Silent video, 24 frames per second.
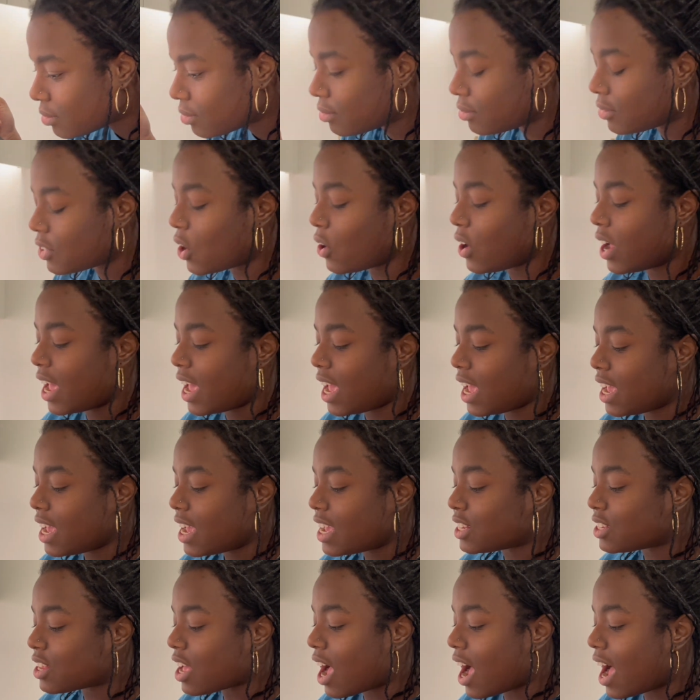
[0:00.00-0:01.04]

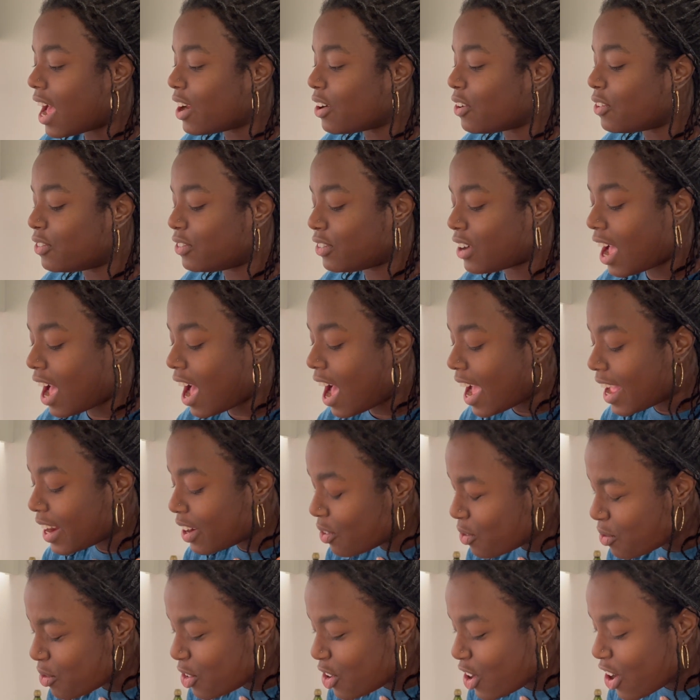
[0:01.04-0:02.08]
Okay, I don't
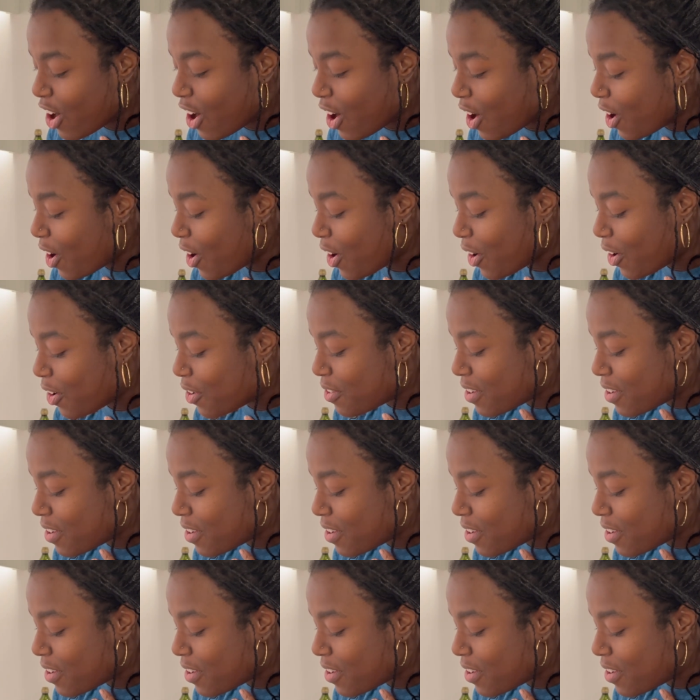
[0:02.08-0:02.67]
know.